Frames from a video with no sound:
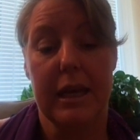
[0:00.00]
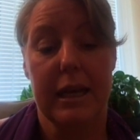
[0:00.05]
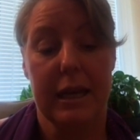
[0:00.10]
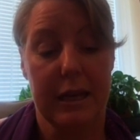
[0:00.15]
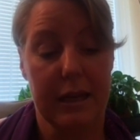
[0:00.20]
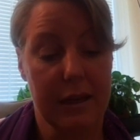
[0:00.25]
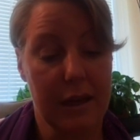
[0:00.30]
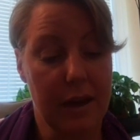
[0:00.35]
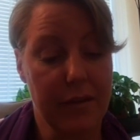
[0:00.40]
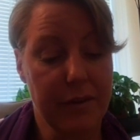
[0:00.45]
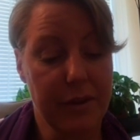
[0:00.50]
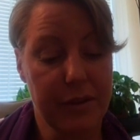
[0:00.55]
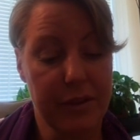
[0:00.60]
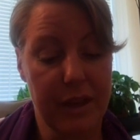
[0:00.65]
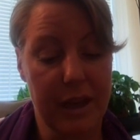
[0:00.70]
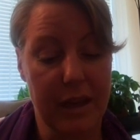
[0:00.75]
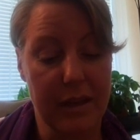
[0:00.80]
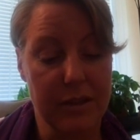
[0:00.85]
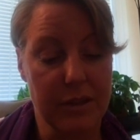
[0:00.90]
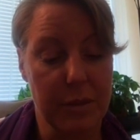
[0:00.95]
And I covered
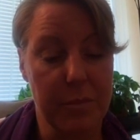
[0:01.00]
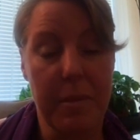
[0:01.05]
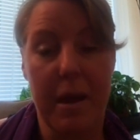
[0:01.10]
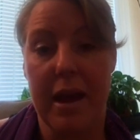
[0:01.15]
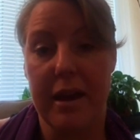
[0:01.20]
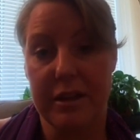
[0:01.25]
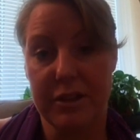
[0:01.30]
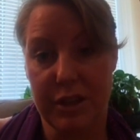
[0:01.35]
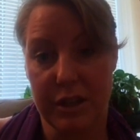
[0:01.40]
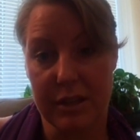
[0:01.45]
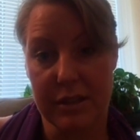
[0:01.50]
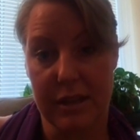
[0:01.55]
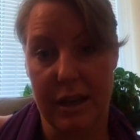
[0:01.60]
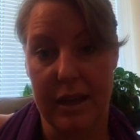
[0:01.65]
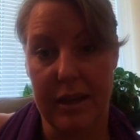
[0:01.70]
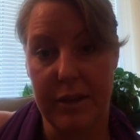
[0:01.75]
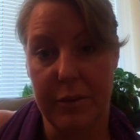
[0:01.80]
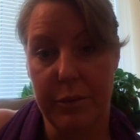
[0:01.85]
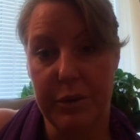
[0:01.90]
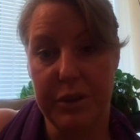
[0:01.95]
that to manage
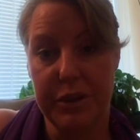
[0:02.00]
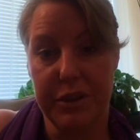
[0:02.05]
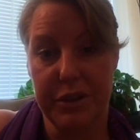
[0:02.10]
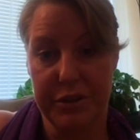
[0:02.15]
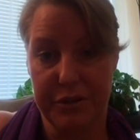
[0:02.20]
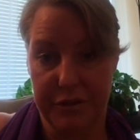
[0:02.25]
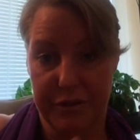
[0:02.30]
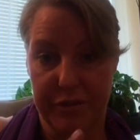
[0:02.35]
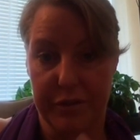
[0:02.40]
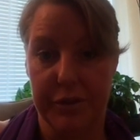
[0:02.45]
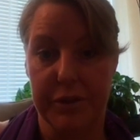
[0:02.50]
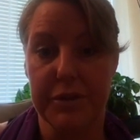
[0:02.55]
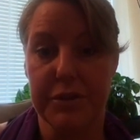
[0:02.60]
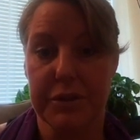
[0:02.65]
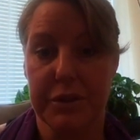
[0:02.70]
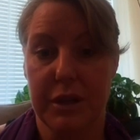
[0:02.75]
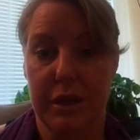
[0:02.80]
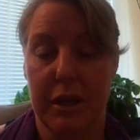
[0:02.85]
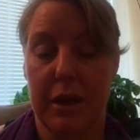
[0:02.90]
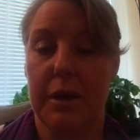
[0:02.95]
anxiety, we need to
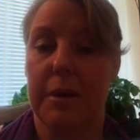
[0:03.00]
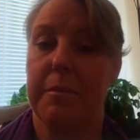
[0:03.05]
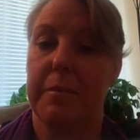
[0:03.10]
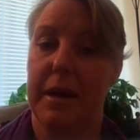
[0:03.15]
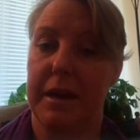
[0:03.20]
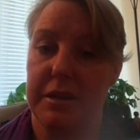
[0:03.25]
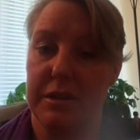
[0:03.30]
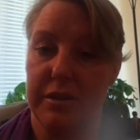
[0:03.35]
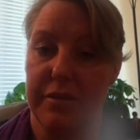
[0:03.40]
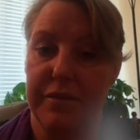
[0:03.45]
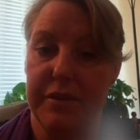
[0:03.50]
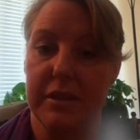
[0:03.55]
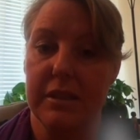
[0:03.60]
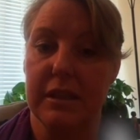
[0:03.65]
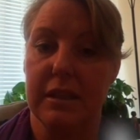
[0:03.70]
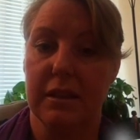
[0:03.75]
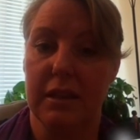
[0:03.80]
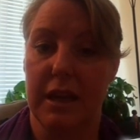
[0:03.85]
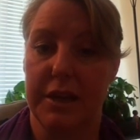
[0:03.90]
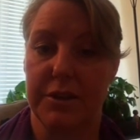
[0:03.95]
first manage the
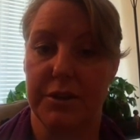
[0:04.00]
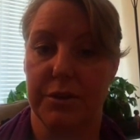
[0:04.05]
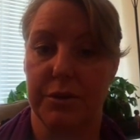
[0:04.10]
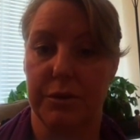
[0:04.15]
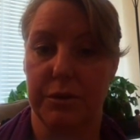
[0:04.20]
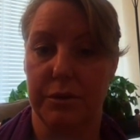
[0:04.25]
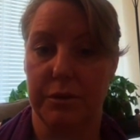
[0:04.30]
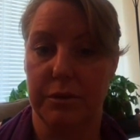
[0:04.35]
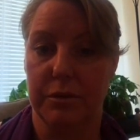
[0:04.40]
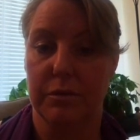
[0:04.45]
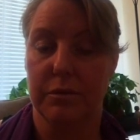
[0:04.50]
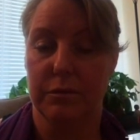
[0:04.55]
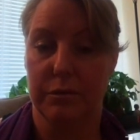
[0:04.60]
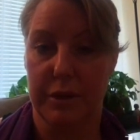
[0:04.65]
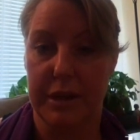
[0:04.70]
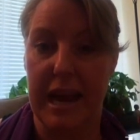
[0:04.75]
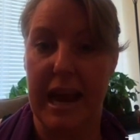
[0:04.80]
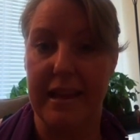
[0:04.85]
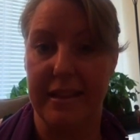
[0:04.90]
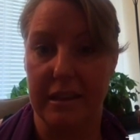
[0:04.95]
physiological
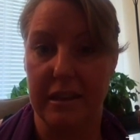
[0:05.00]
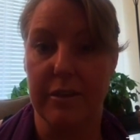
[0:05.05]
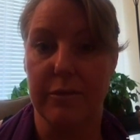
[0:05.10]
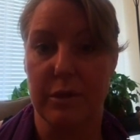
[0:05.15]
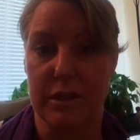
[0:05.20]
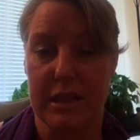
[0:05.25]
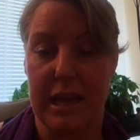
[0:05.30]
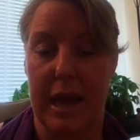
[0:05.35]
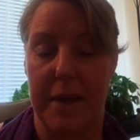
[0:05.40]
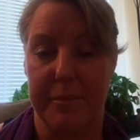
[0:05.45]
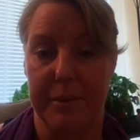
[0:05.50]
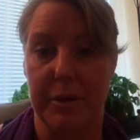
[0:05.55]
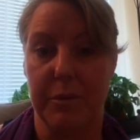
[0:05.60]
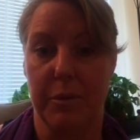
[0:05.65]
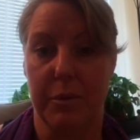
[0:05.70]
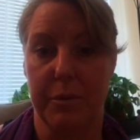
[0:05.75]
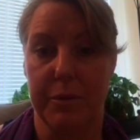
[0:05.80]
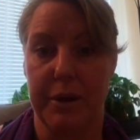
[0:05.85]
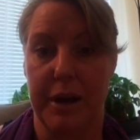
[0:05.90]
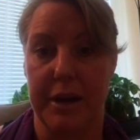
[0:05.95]
reality of what's happening
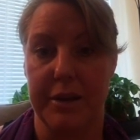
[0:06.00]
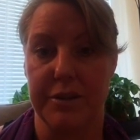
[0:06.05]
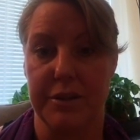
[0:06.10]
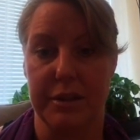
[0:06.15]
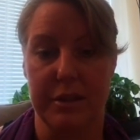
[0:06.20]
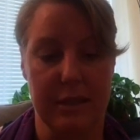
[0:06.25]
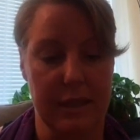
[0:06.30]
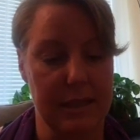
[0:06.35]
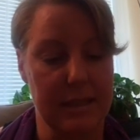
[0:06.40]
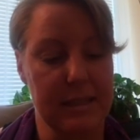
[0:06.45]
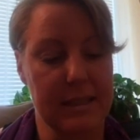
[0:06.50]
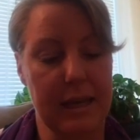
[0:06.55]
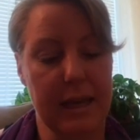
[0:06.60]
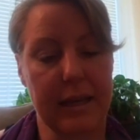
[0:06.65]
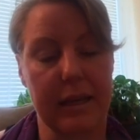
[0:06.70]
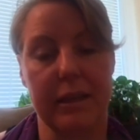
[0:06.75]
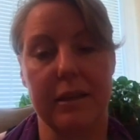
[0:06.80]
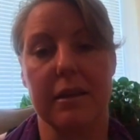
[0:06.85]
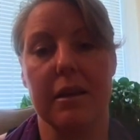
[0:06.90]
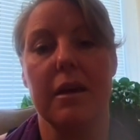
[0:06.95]
when we're anxious, and
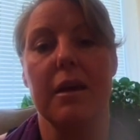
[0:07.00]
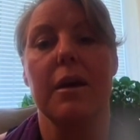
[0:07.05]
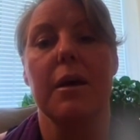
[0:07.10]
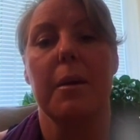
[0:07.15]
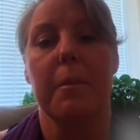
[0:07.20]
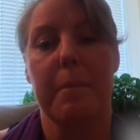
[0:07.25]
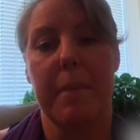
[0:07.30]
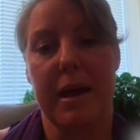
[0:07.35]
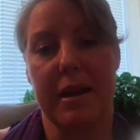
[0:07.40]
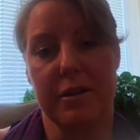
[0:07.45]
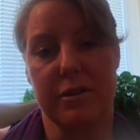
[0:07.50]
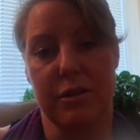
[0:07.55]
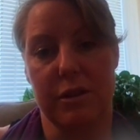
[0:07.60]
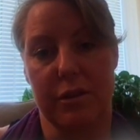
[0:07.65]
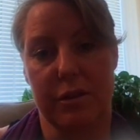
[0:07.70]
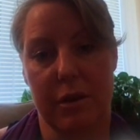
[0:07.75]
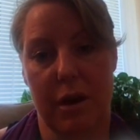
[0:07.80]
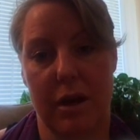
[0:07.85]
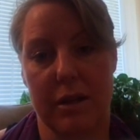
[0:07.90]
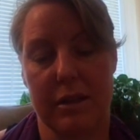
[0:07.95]
second, manage the
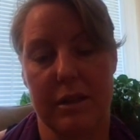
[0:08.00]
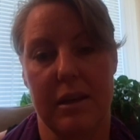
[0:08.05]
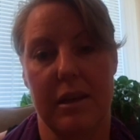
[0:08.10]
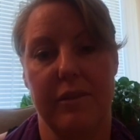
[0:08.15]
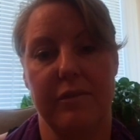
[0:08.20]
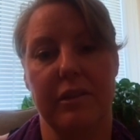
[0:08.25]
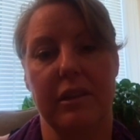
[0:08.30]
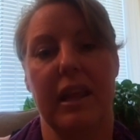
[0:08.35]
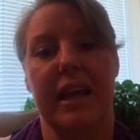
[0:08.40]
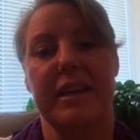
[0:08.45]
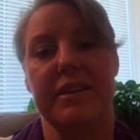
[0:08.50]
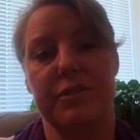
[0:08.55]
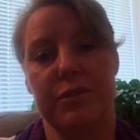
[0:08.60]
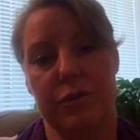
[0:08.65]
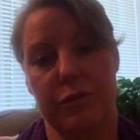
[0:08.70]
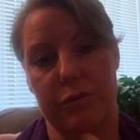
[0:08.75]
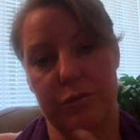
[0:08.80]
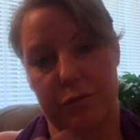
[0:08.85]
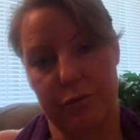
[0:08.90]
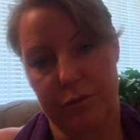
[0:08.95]
thoughts that have led
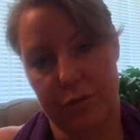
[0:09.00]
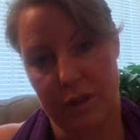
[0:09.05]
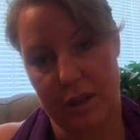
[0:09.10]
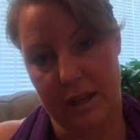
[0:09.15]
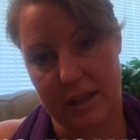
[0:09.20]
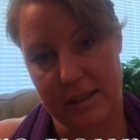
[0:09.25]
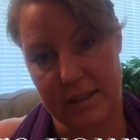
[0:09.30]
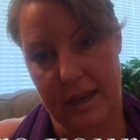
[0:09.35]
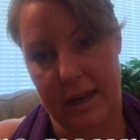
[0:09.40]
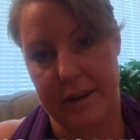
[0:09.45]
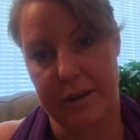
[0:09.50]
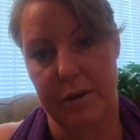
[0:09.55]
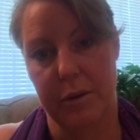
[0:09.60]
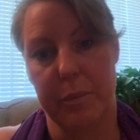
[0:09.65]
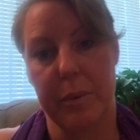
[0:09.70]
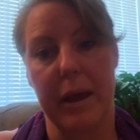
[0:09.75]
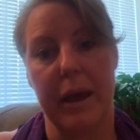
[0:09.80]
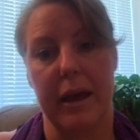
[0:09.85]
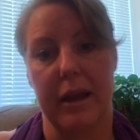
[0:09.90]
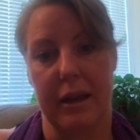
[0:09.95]
to the anxiety or
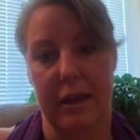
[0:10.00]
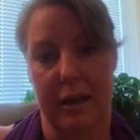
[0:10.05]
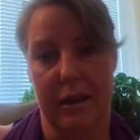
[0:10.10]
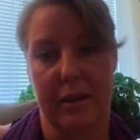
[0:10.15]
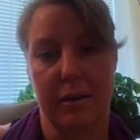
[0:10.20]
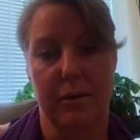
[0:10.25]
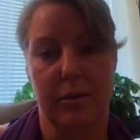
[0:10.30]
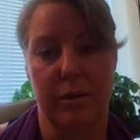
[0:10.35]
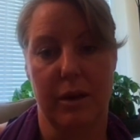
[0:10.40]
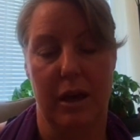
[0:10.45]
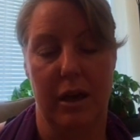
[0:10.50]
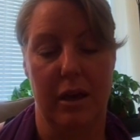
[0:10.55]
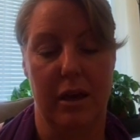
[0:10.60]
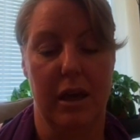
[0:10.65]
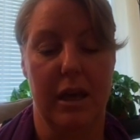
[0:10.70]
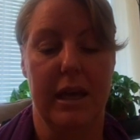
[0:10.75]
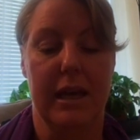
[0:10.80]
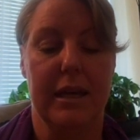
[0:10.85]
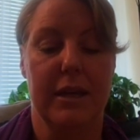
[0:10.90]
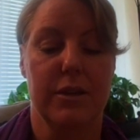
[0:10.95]
panic. Okay,
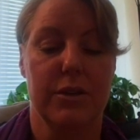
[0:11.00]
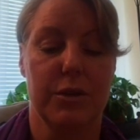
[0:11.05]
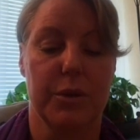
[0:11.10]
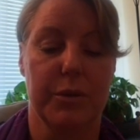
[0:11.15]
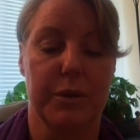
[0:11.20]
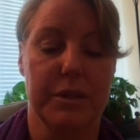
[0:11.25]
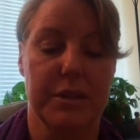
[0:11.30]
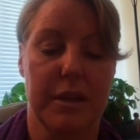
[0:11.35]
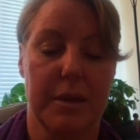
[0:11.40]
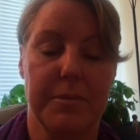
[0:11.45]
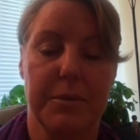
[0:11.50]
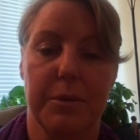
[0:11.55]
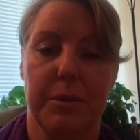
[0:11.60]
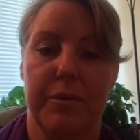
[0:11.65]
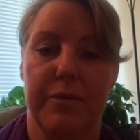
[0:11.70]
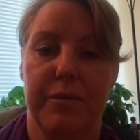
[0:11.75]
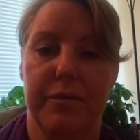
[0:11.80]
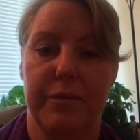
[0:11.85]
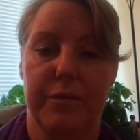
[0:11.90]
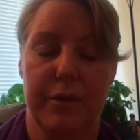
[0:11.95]
so in
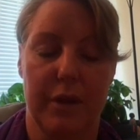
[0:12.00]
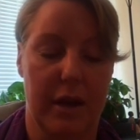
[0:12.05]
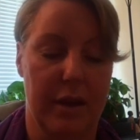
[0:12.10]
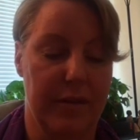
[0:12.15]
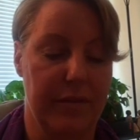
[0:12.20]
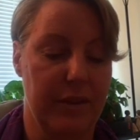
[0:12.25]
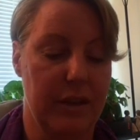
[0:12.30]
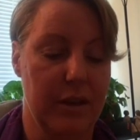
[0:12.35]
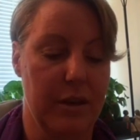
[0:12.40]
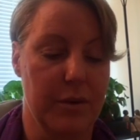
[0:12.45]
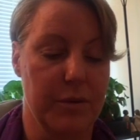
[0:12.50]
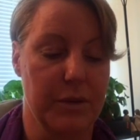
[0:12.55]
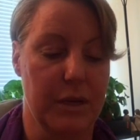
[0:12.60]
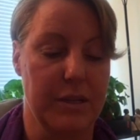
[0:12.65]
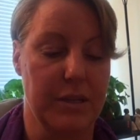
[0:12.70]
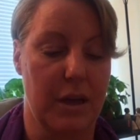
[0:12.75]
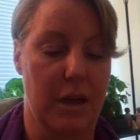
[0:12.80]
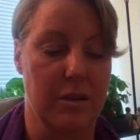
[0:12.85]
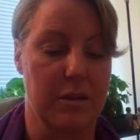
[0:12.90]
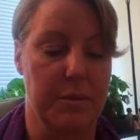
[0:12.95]
subsequent videos, I
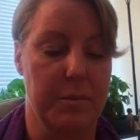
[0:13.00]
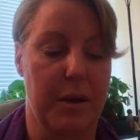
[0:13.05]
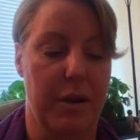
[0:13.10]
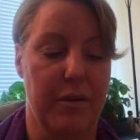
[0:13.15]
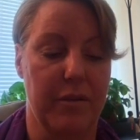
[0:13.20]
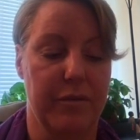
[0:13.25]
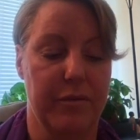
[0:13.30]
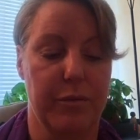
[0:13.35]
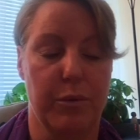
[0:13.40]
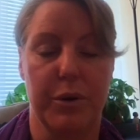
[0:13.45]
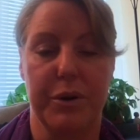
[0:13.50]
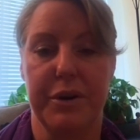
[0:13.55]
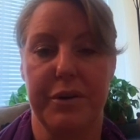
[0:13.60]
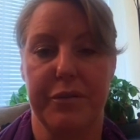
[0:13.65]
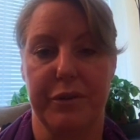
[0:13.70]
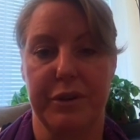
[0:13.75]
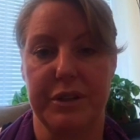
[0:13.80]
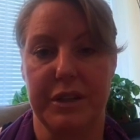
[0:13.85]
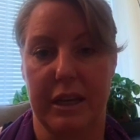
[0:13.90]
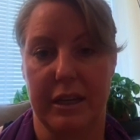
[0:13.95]
talked about 4
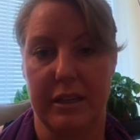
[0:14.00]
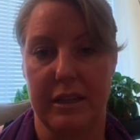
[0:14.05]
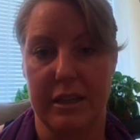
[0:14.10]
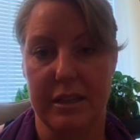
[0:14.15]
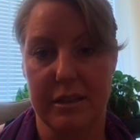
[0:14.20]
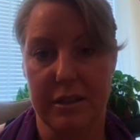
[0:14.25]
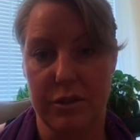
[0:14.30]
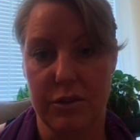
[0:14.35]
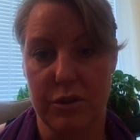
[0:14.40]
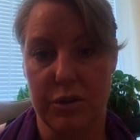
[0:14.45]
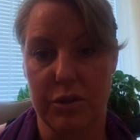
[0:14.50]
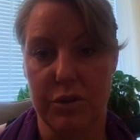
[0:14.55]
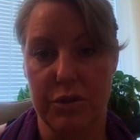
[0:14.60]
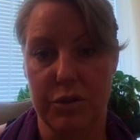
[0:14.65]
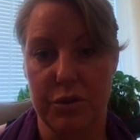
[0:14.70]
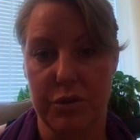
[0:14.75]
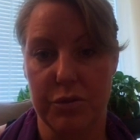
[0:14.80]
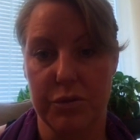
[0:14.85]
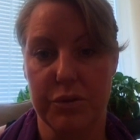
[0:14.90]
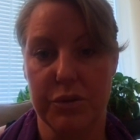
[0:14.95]
different techniques that you can
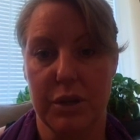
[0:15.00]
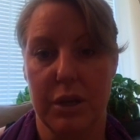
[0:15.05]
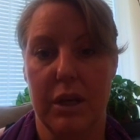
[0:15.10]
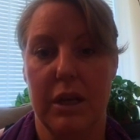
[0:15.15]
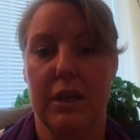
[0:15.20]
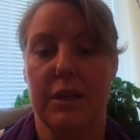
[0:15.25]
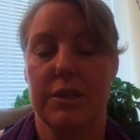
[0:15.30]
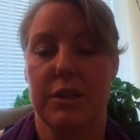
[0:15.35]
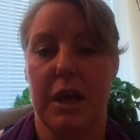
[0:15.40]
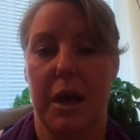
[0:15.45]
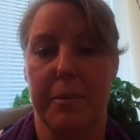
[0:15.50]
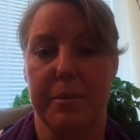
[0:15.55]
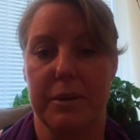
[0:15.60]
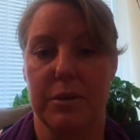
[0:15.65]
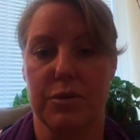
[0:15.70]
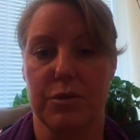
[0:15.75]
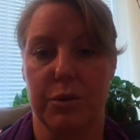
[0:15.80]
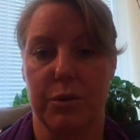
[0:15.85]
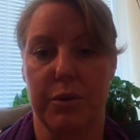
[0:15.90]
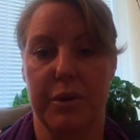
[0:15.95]
use to help
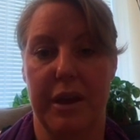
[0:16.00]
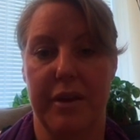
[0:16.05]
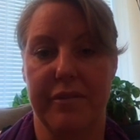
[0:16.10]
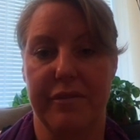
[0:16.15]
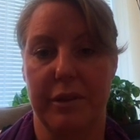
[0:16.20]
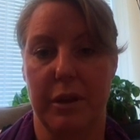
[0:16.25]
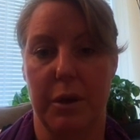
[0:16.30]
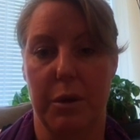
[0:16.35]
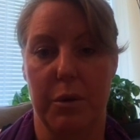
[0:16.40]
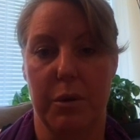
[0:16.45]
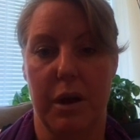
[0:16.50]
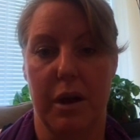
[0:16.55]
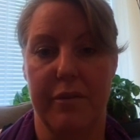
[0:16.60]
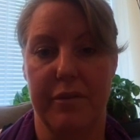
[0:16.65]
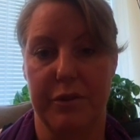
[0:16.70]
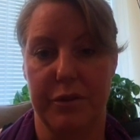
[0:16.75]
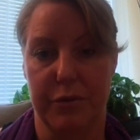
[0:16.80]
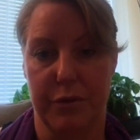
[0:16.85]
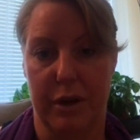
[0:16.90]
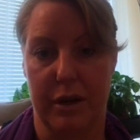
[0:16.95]
control that flow of
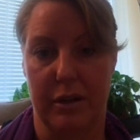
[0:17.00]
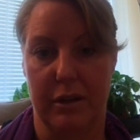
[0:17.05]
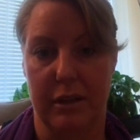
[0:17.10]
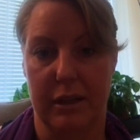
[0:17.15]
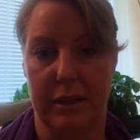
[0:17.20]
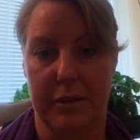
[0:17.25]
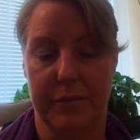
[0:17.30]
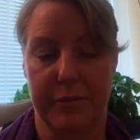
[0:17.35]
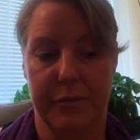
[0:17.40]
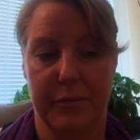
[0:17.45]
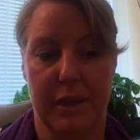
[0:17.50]
adrenaline.